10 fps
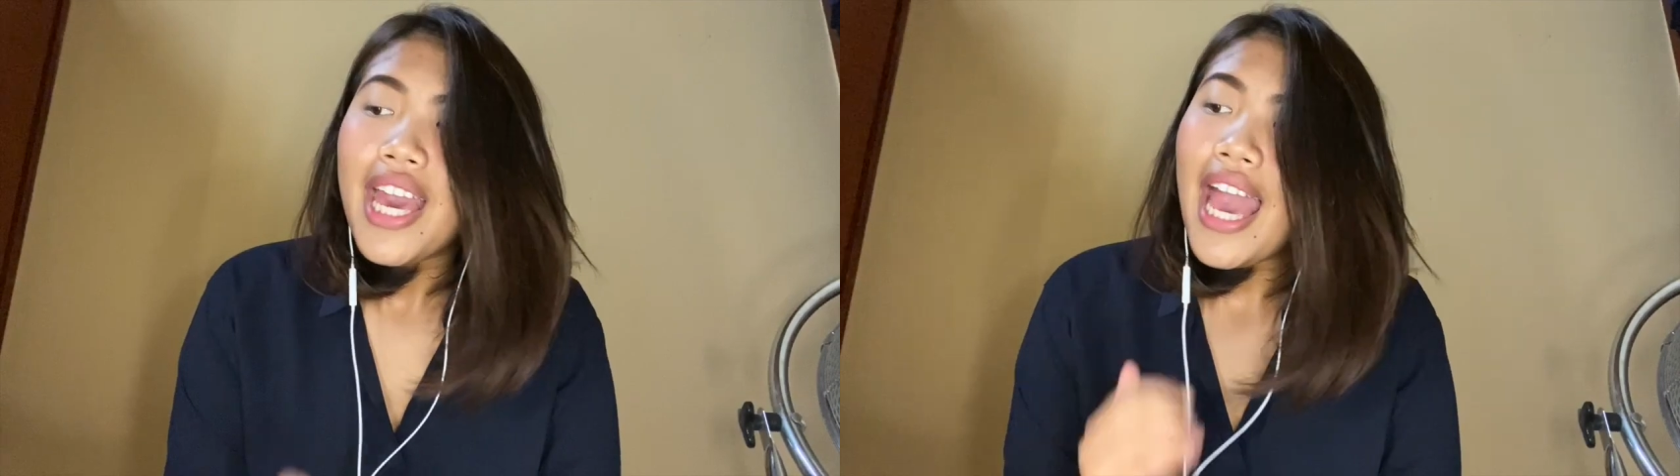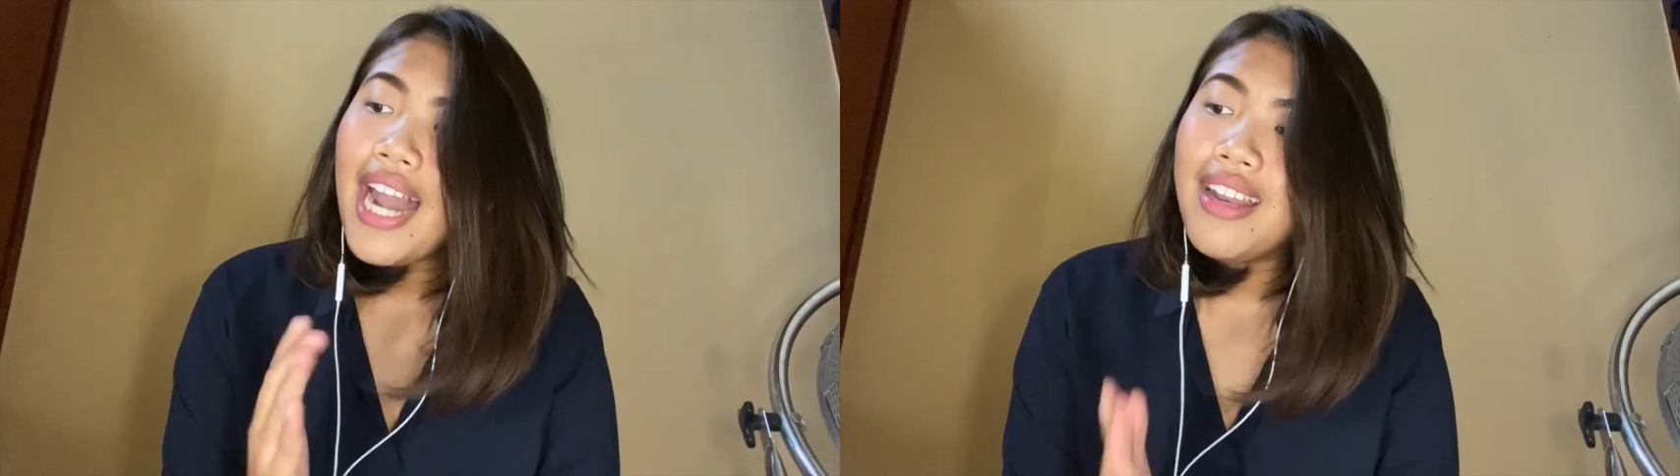
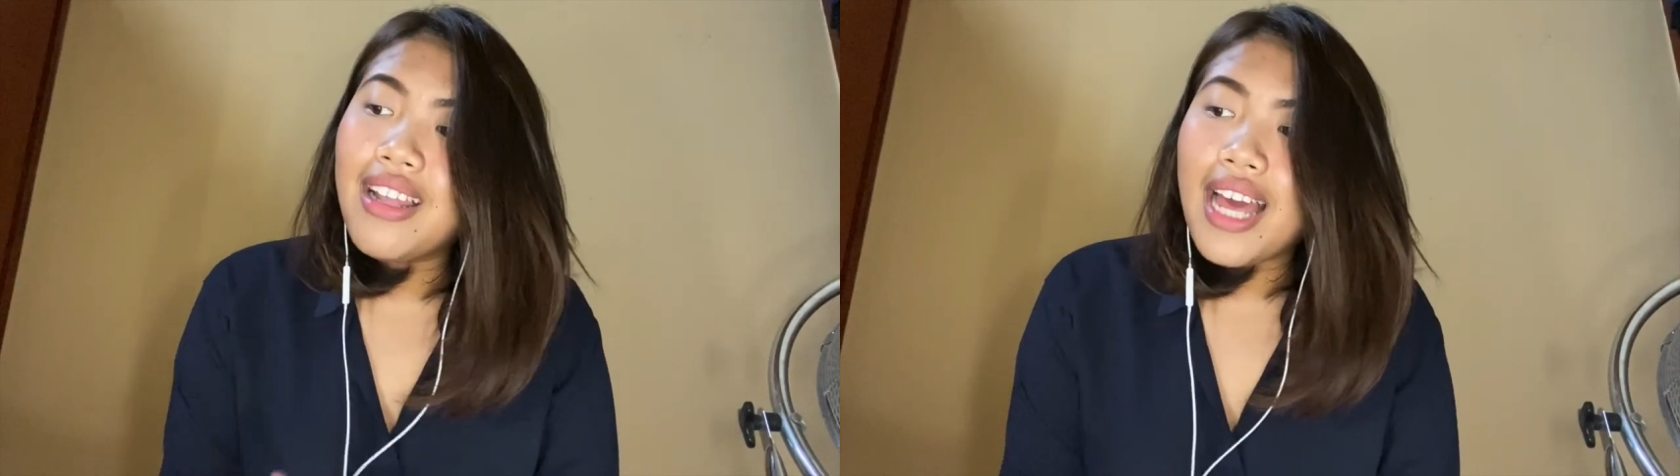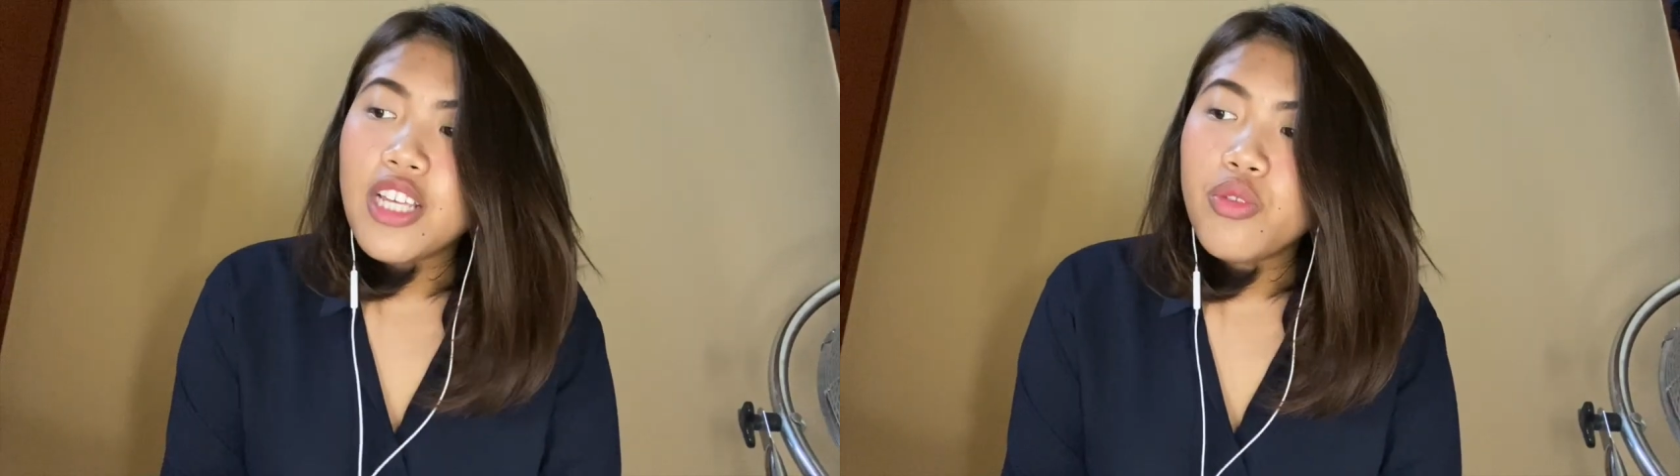And then the
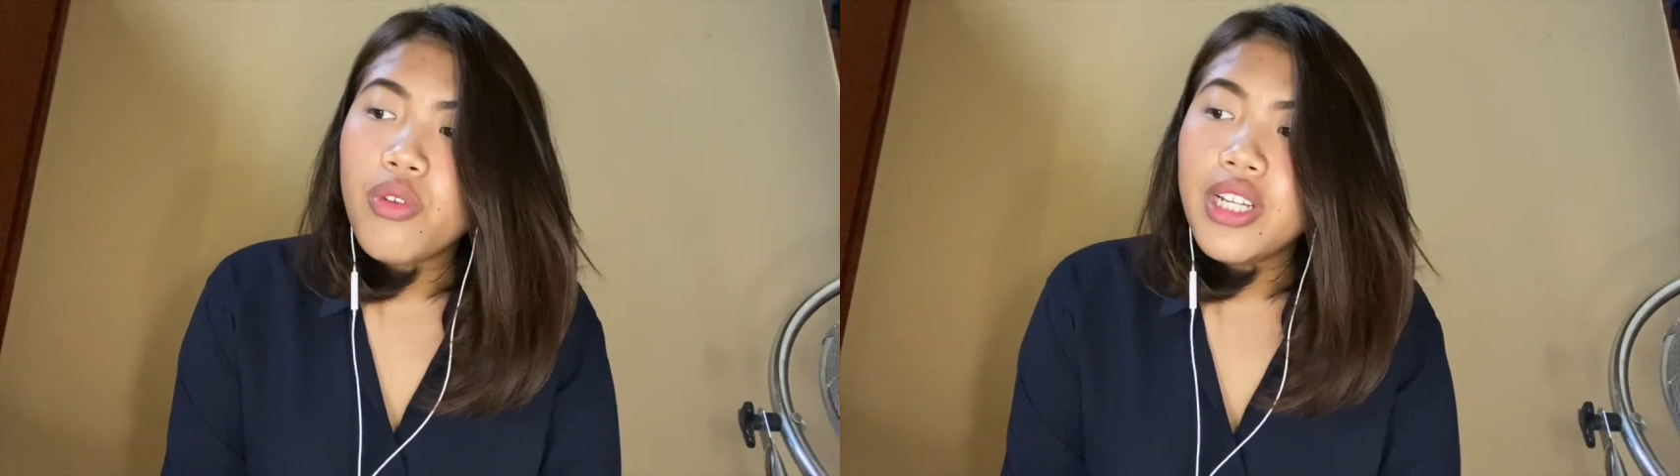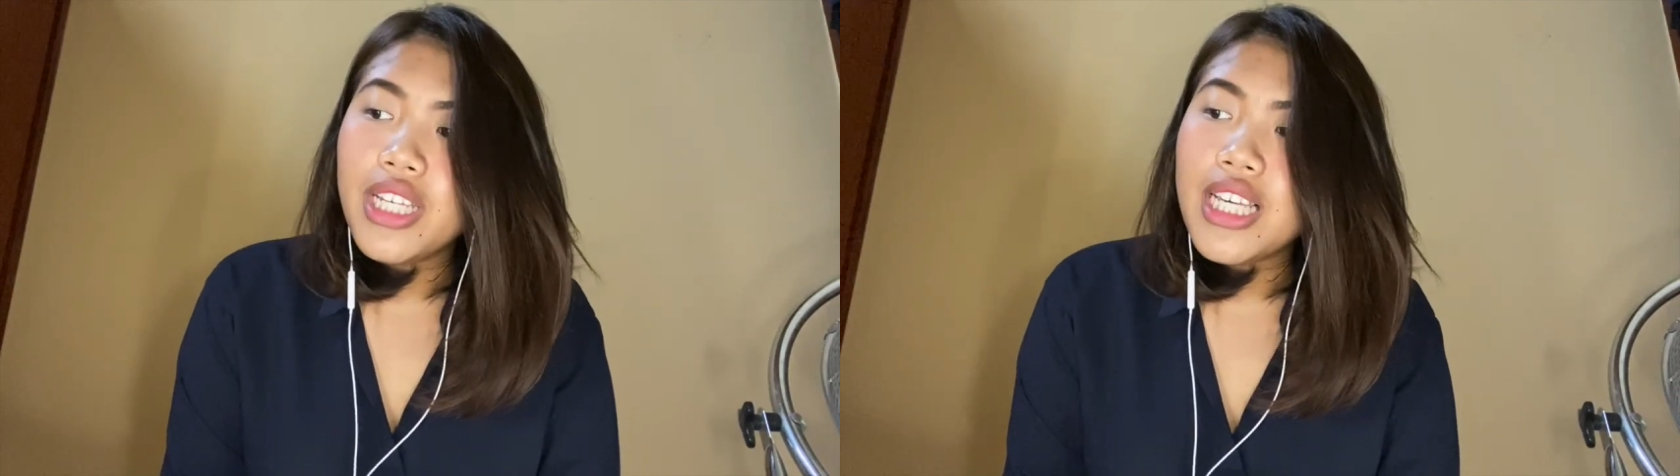last
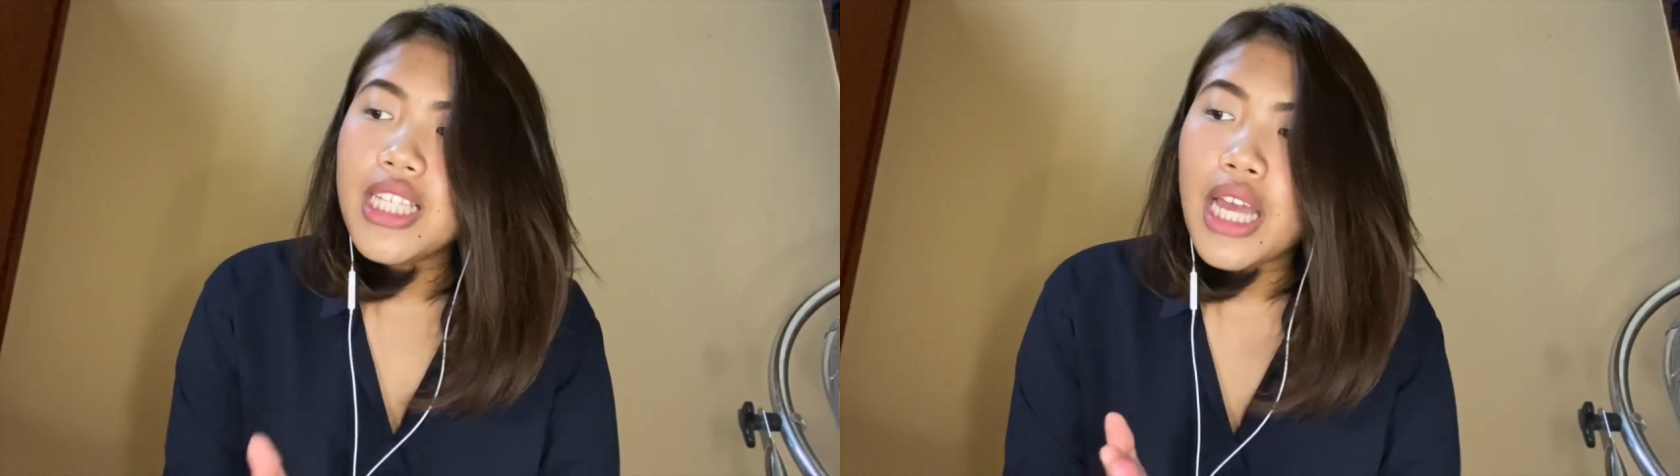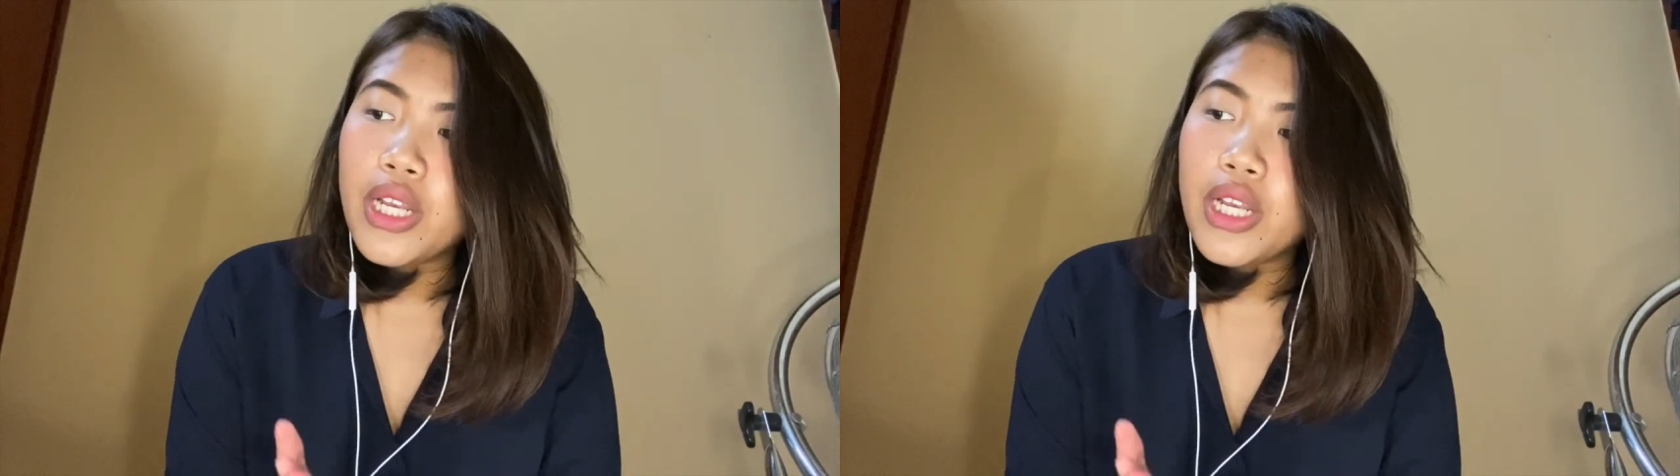one is,